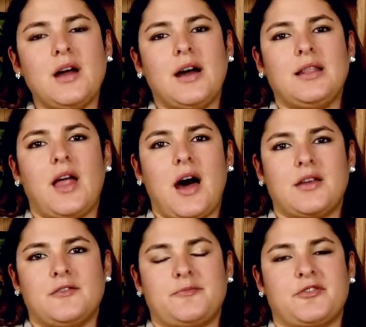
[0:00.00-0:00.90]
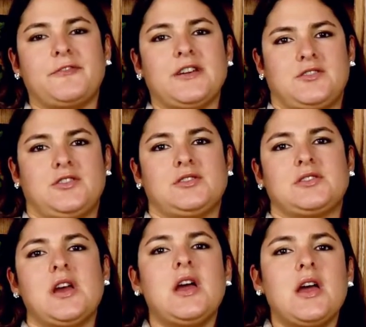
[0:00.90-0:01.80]
a lot of professors
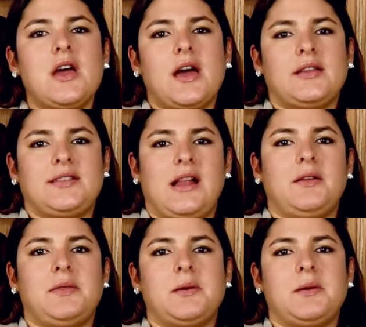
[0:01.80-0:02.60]
telling